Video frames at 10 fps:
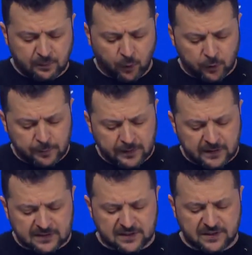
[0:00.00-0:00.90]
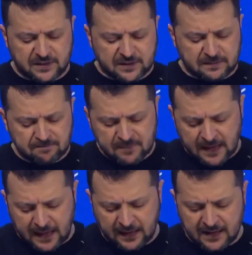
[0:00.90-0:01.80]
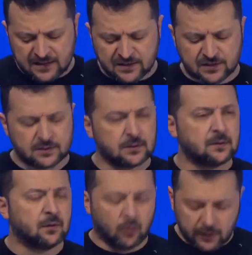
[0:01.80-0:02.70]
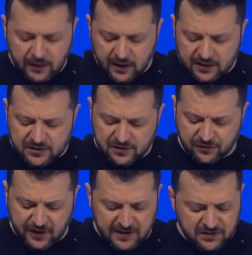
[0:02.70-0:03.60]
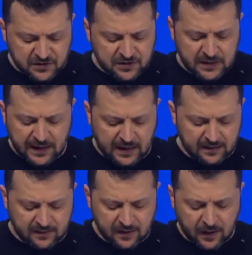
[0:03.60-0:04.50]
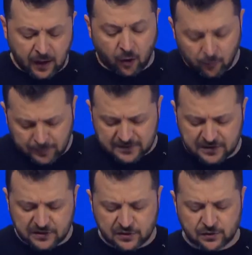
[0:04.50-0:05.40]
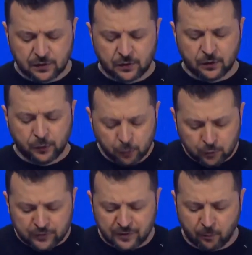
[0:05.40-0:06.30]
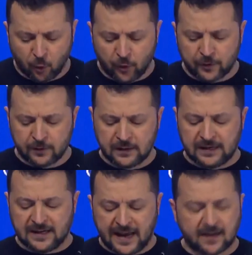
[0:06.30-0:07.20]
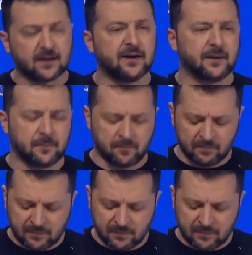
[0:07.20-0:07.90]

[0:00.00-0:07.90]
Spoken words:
The more billions he and his oligarchs, friends and accomplices lose, the more likely